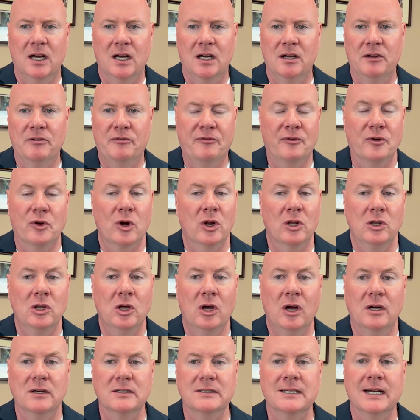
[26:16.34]
for a
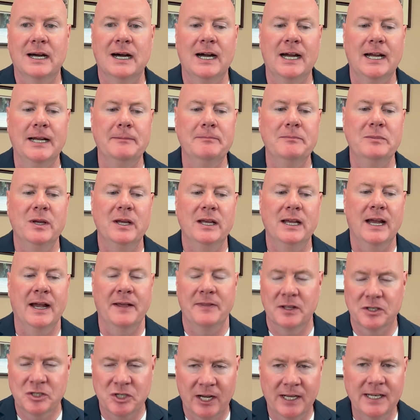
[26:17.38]
long time, and
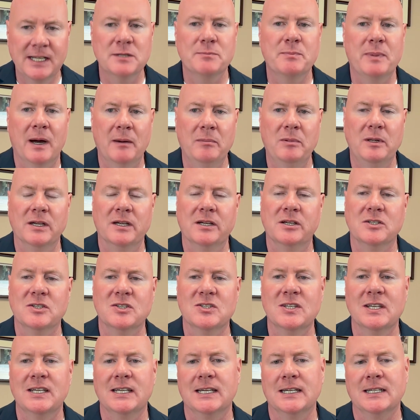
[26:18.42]
the Chinese public could
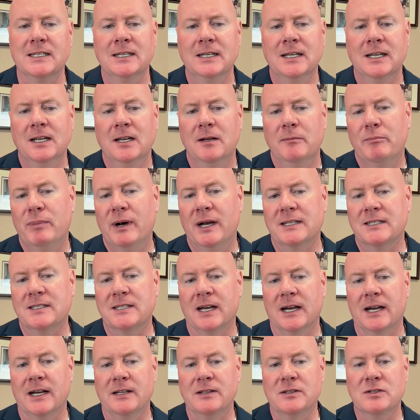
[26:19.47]
see it. But
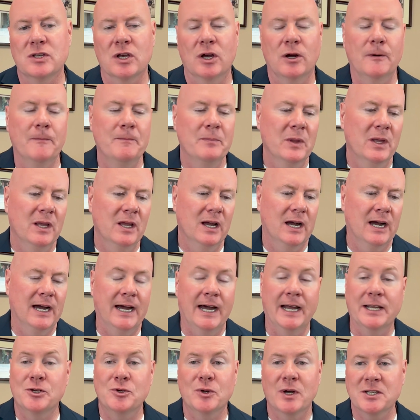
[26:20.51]

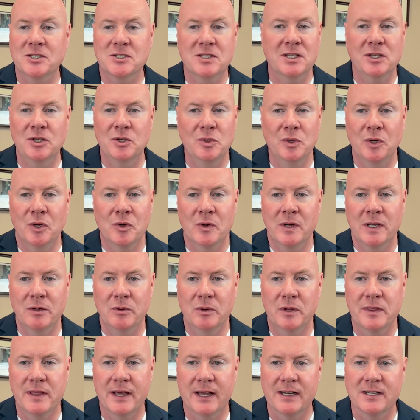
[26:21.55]
I trust that you agree
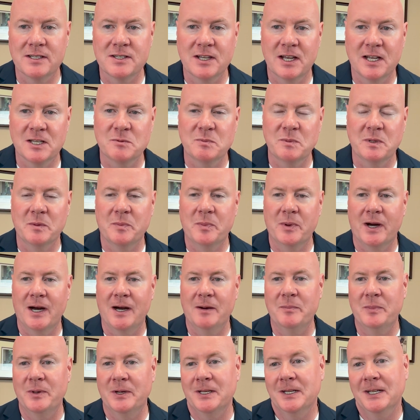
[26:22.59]
with that assessment,
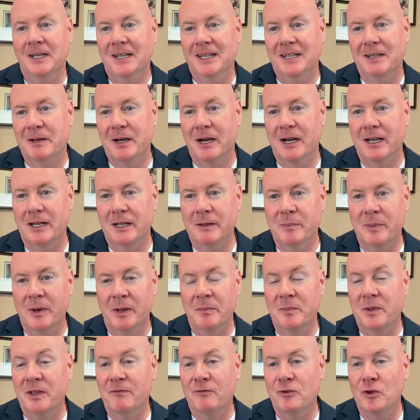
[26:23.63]
Bob. But
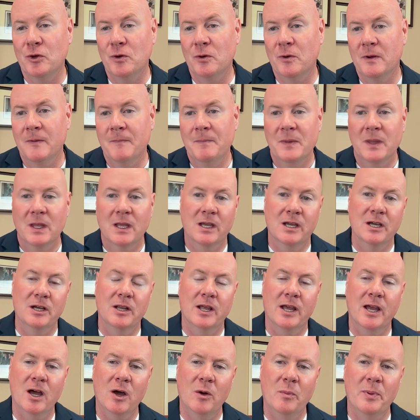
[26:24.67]
if you could
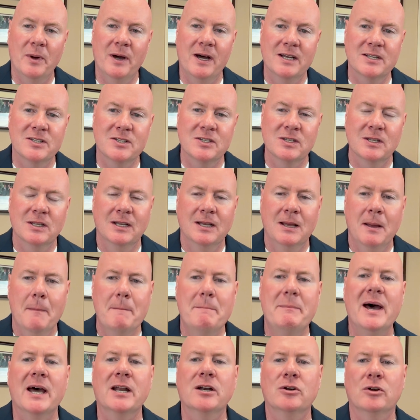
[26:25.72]
help us
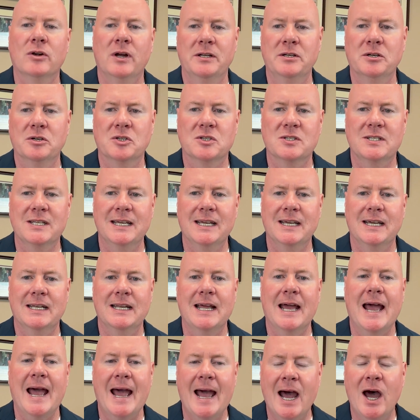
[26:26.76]
better understand,
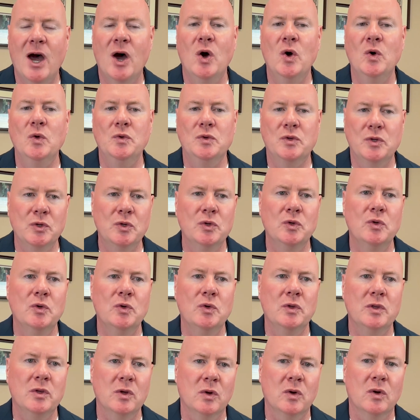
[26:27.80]
how do
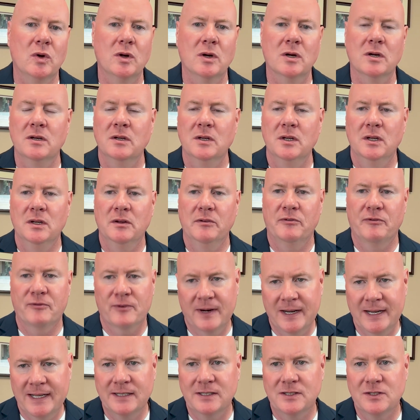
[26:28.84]
your
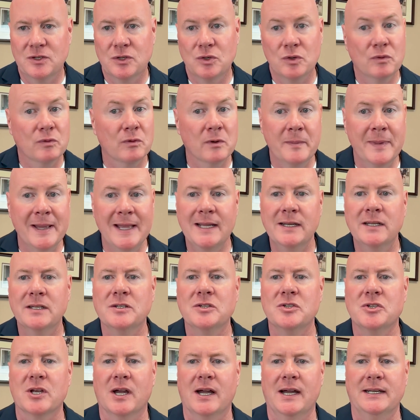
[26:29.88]
friends who remain in
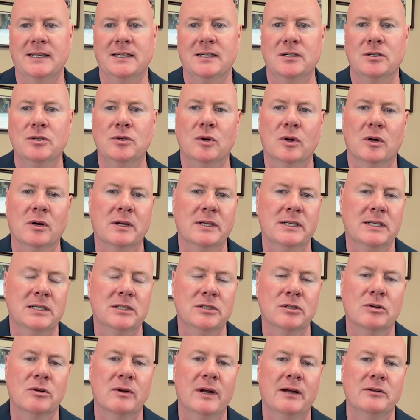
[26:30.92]
China, who are in
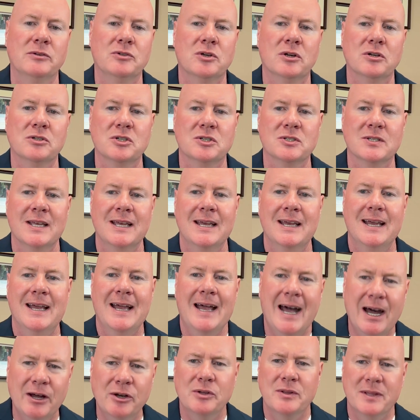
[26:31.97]
underground churches,
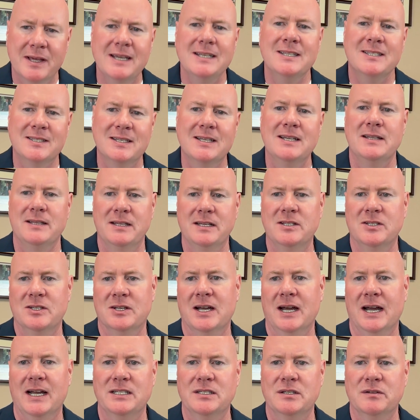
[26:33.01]
how do they see these
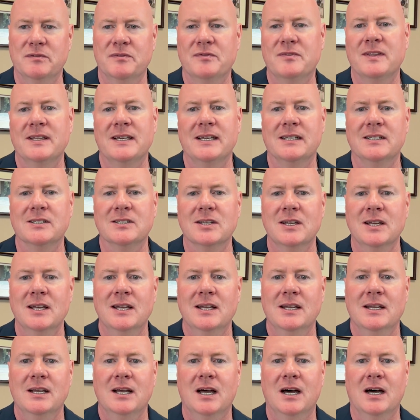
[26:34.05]
kinds of things?
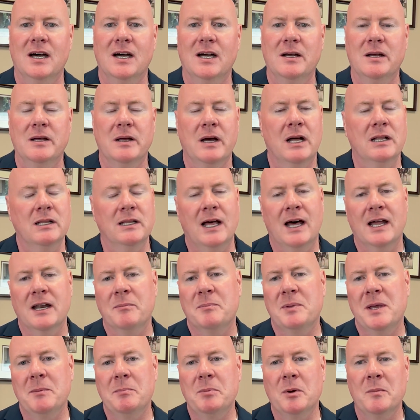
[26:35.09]
A lot of
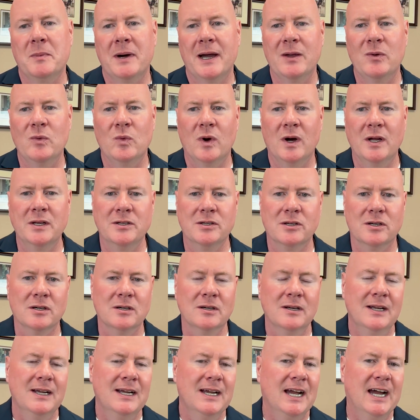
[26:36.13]
people might
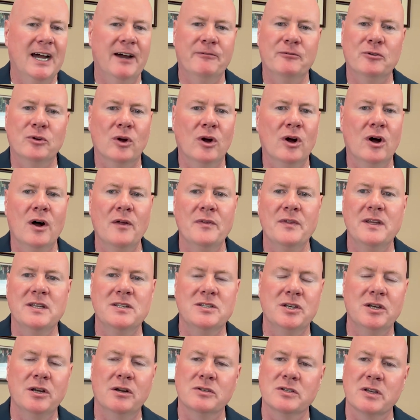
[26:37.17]
wonder, after all these
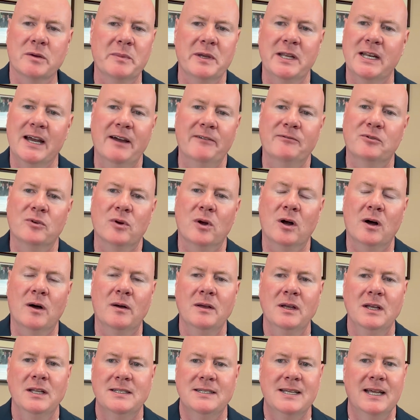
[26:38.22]
years, I mean, after all,
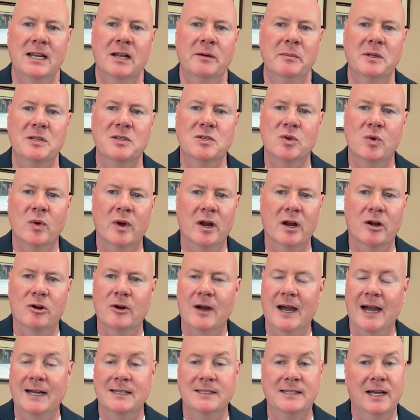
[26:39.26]
Tiananmen Square
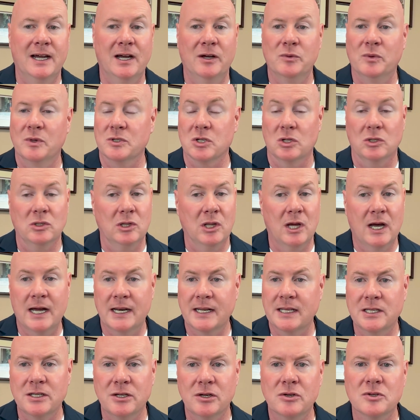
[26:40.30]
crackdown was a lot
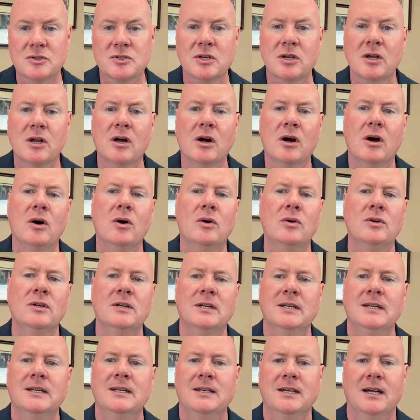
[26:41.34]
of years ago.
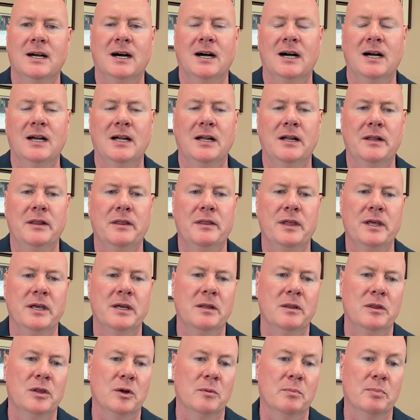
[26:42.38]

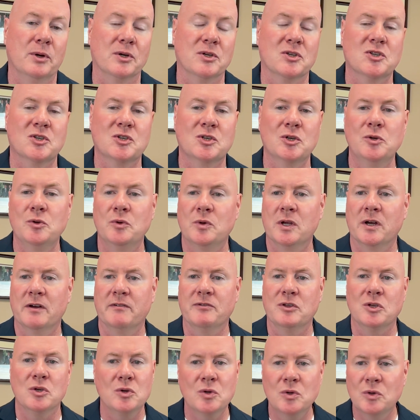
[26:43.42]
The pursuit of
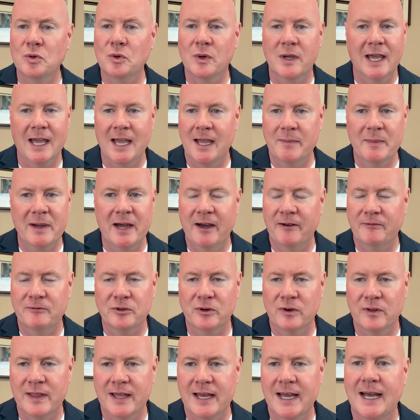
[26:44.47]
you came
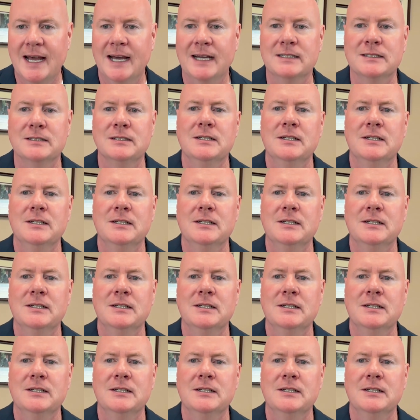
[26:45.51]
after that.